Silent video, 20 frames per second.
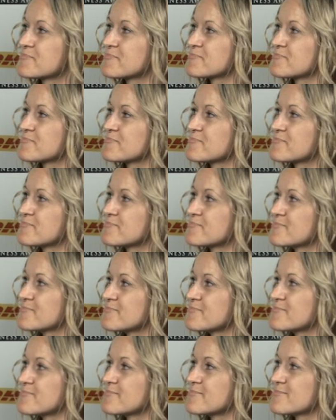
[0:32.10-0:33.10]

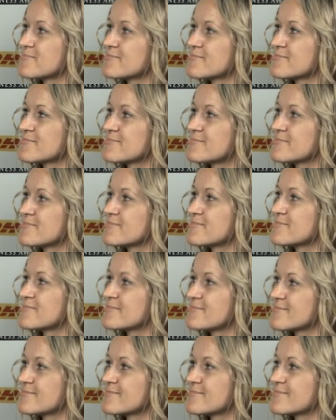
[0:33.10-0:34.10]

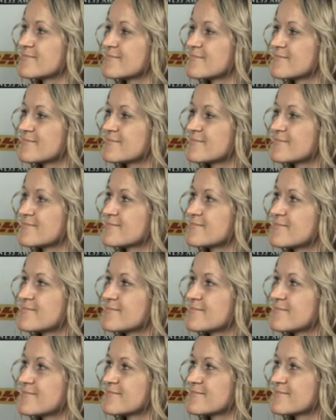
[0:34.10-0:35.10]

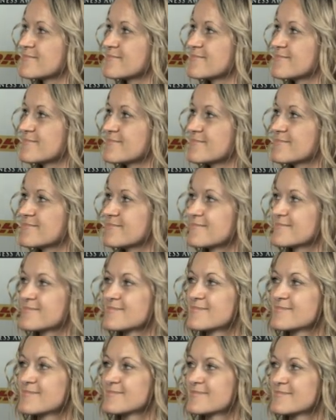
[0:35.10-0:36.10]

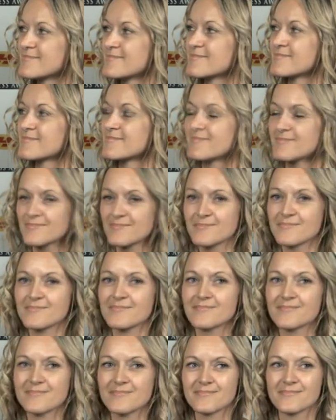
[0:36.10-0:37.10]

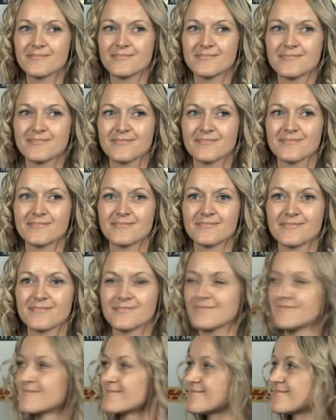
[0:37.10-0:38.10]

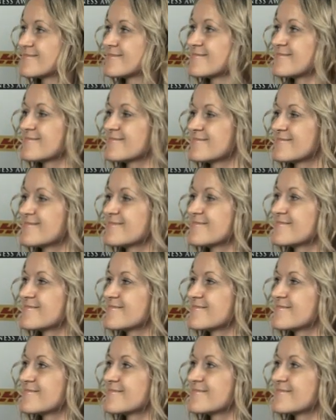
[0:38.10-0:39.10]

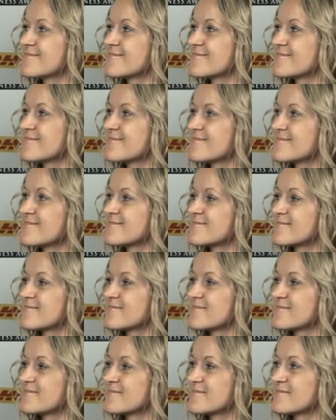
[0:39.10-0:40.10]
(silent)